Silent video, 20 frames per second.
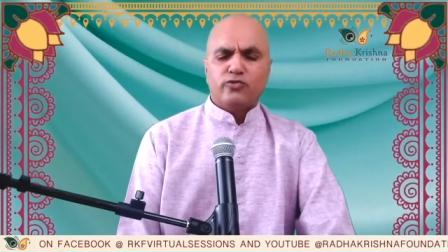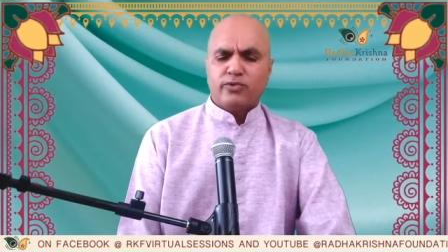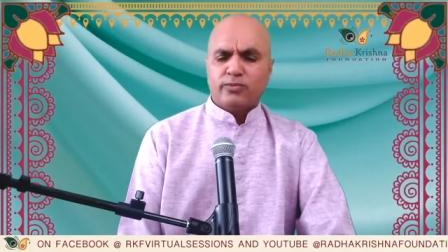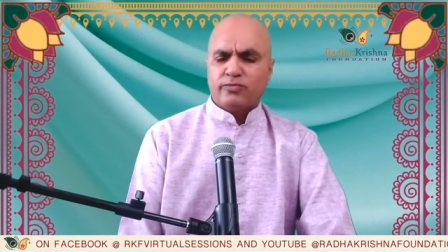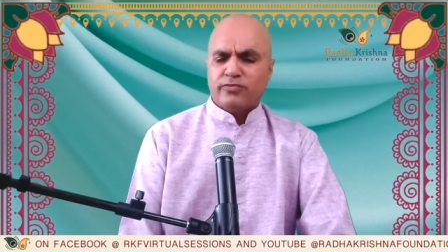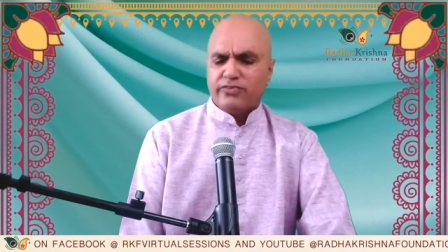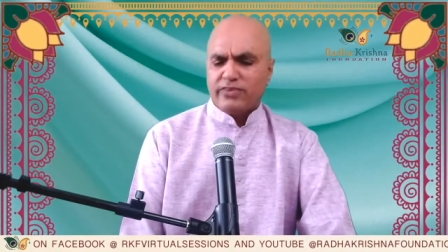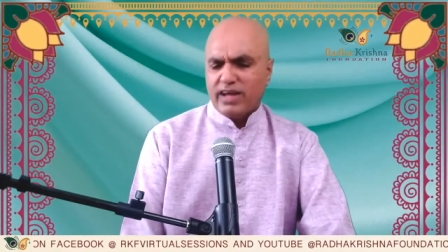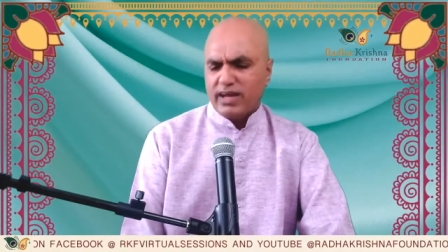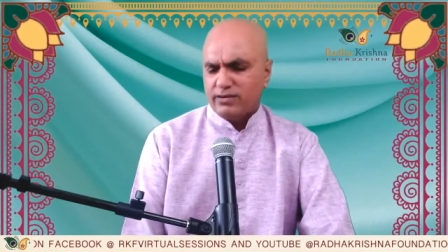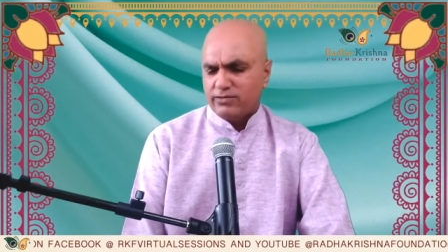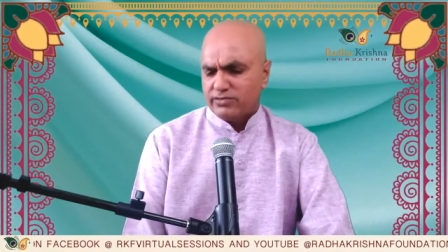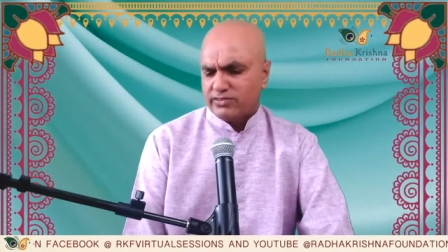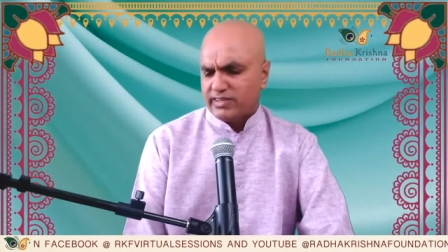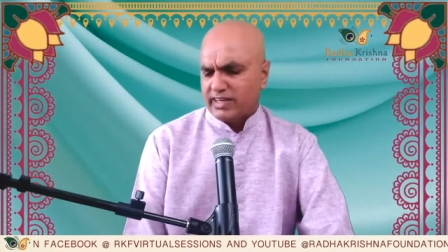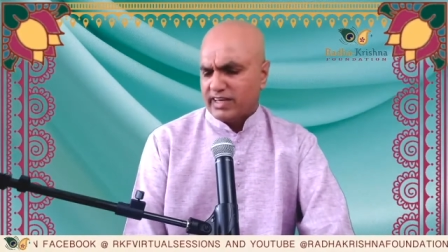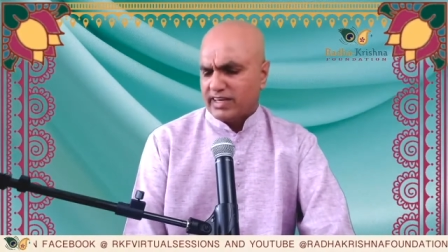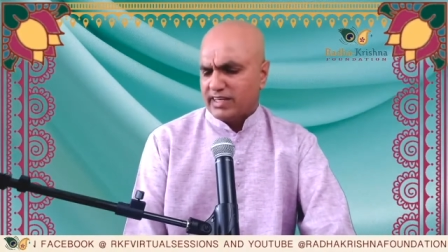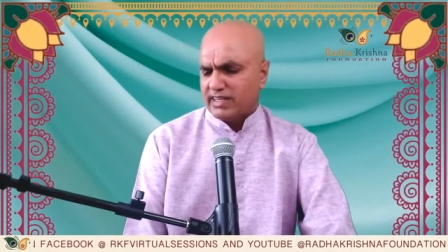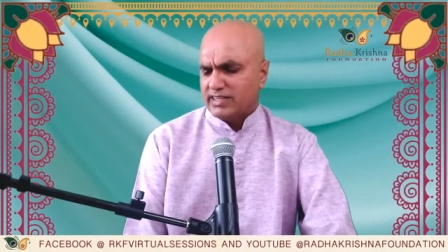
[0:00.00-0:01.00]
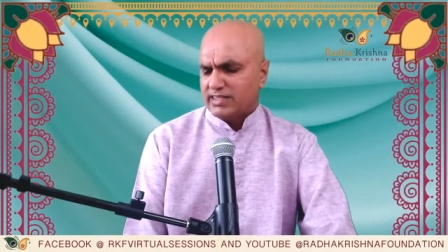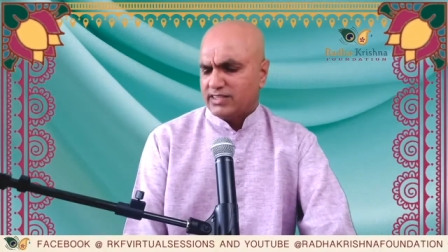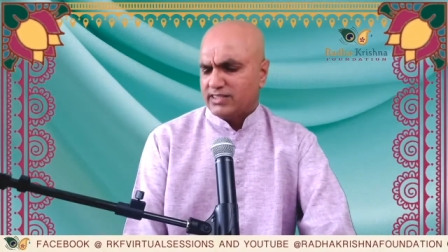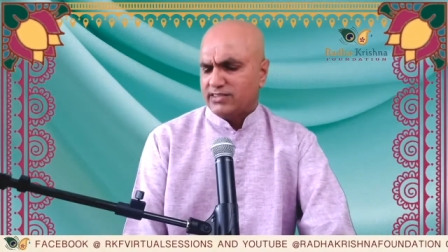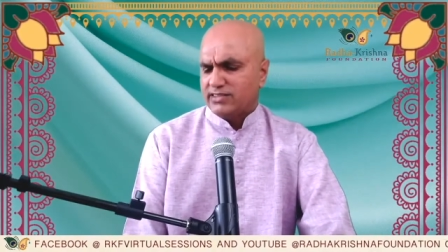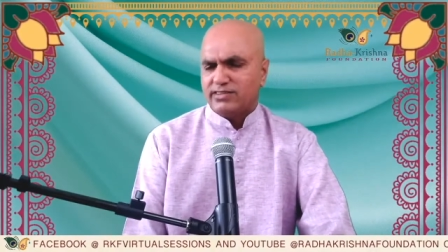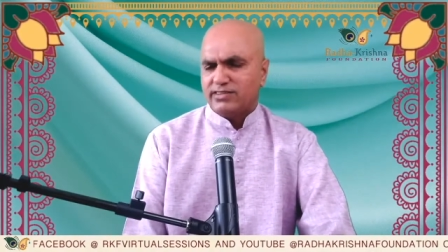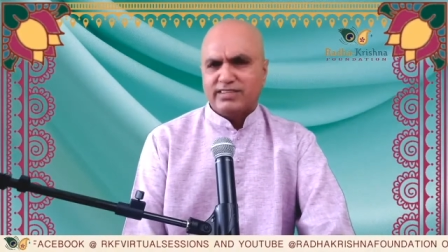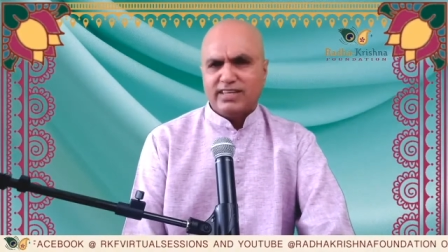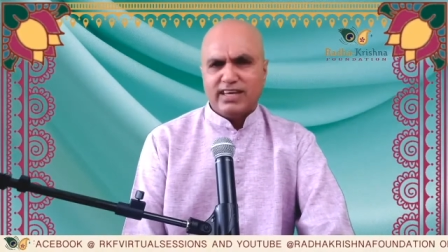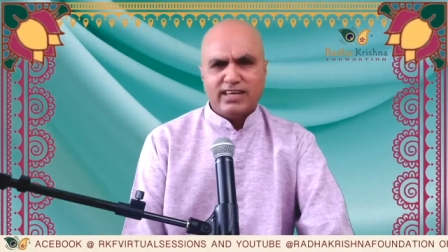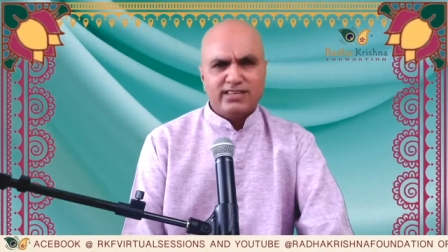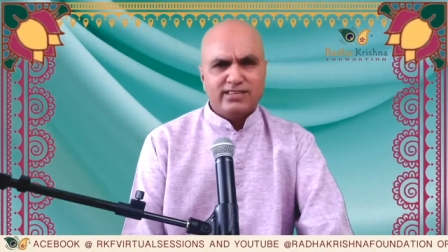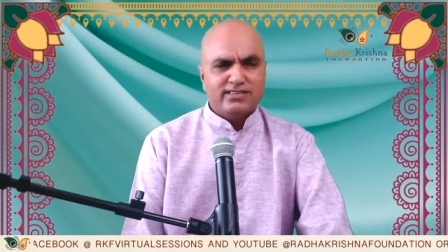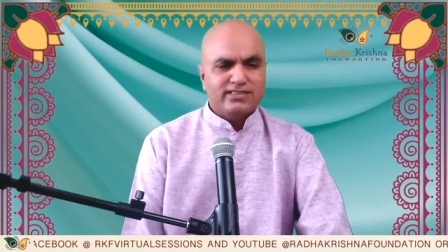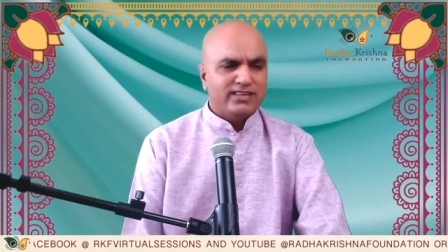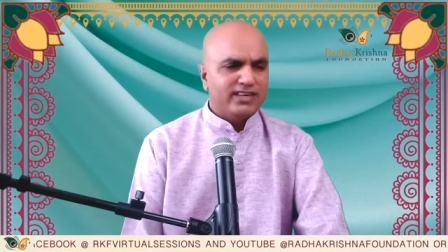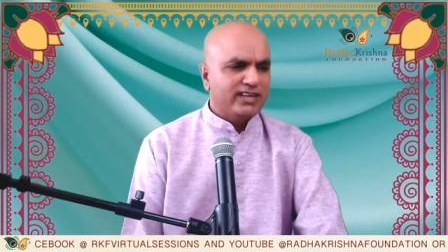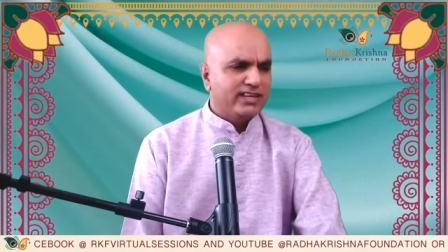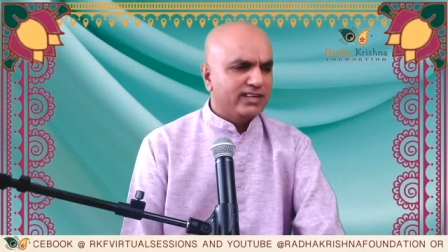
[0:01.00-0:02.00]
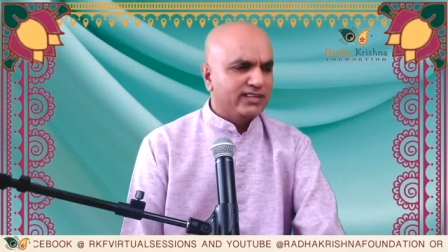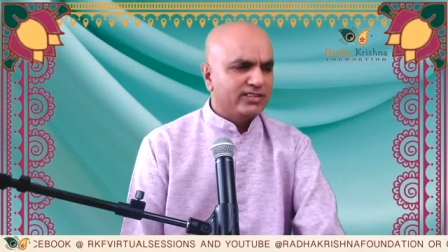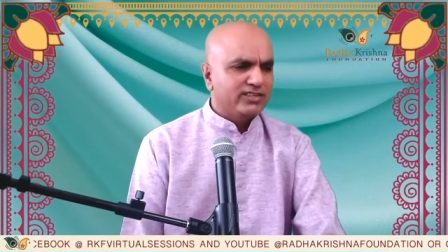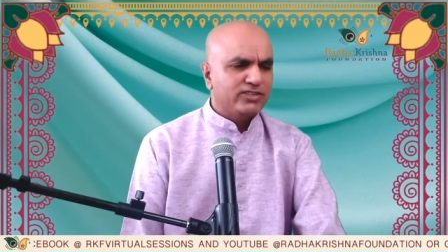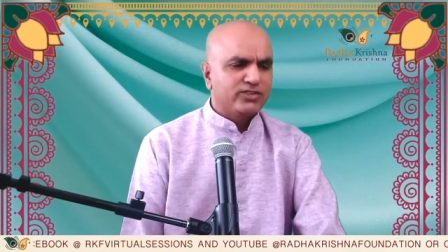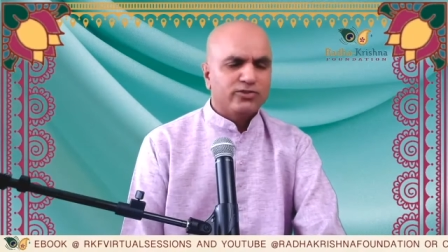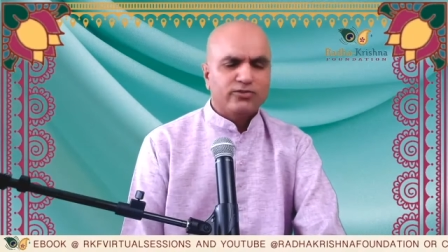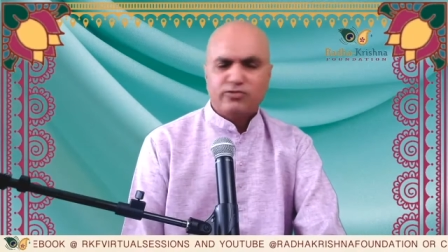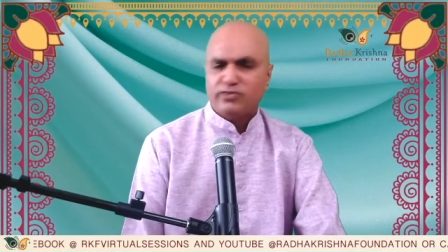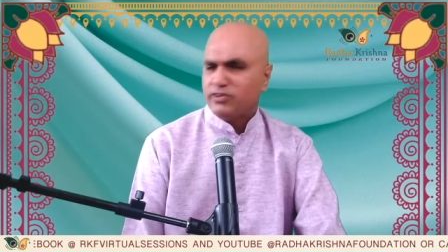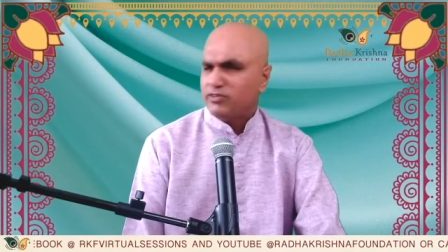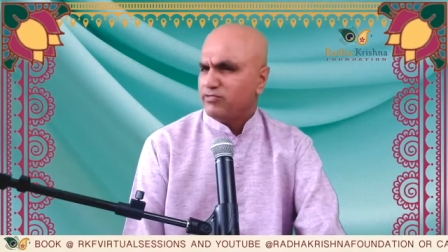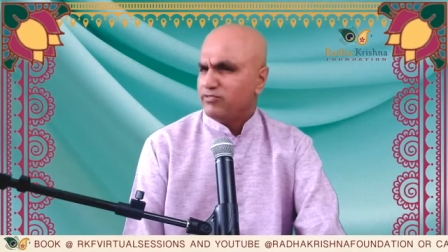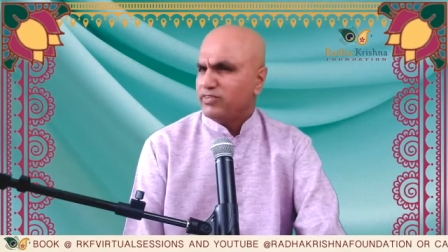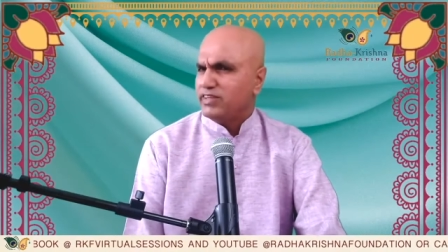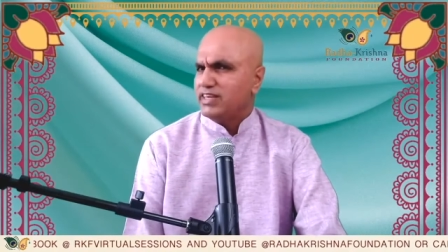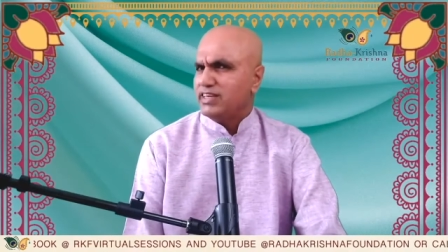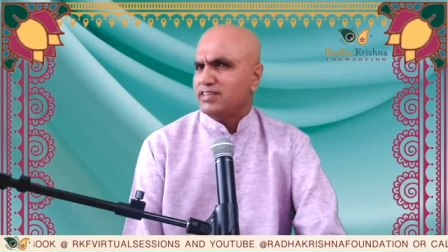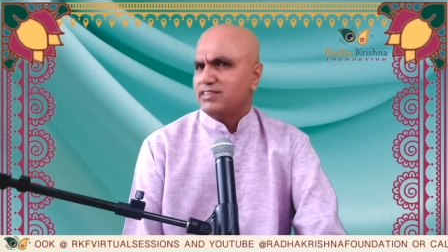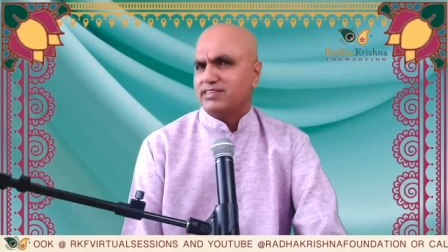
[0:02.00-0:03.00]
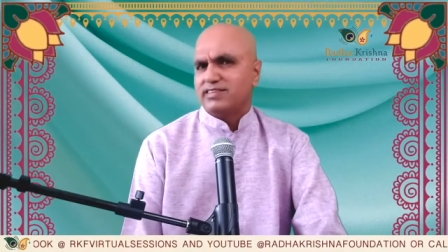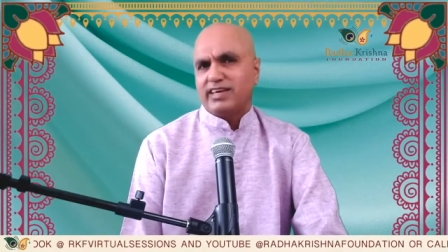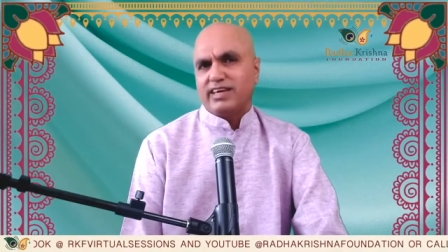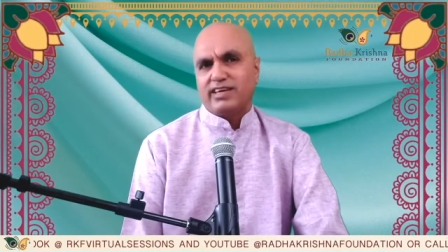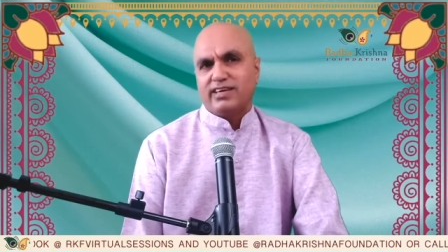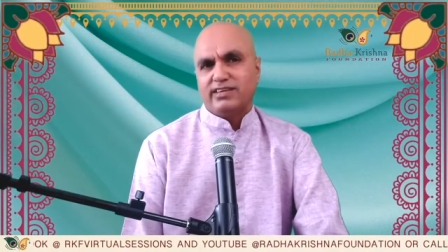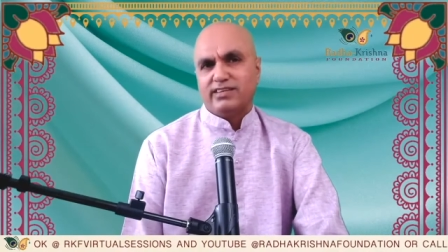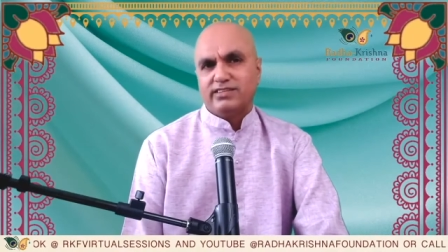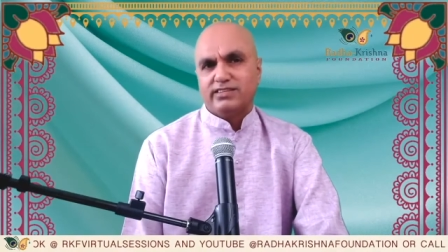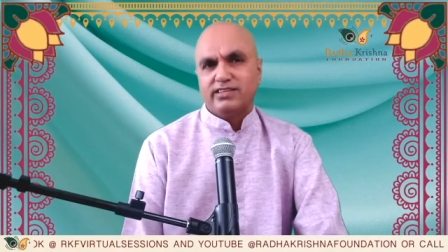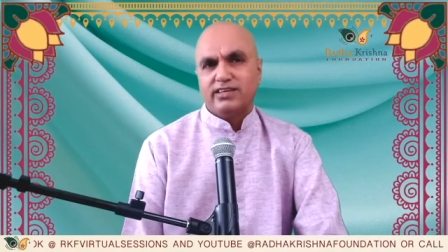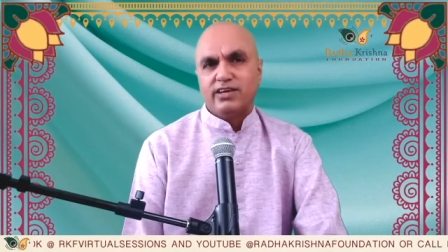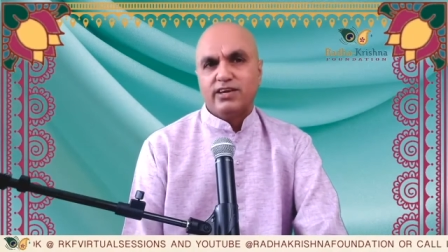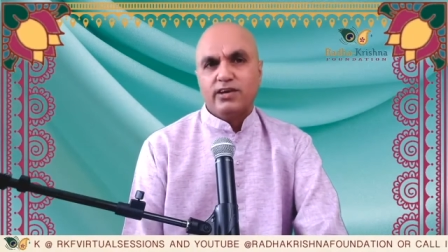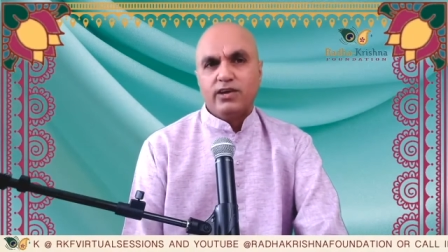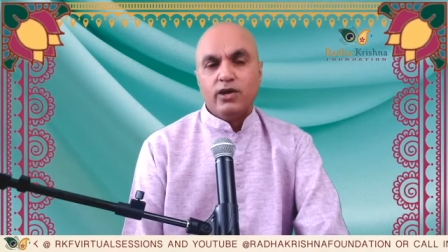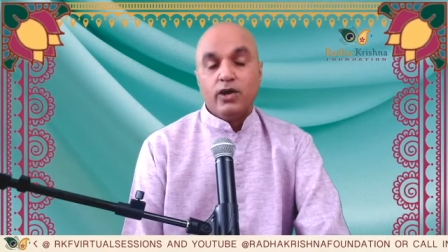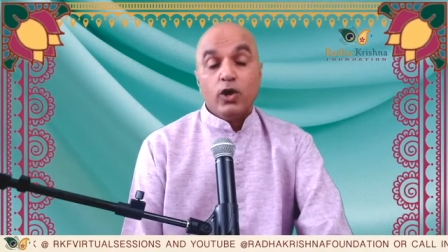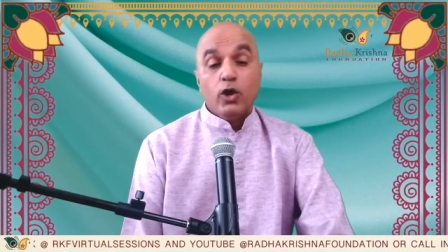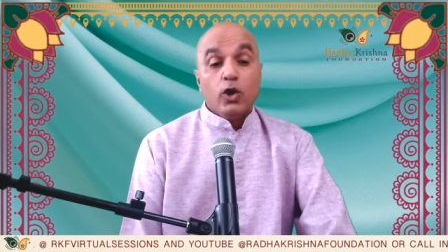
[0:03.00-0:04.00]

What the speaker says: Go from 5 seconds to 10 seconds to 15 seconds.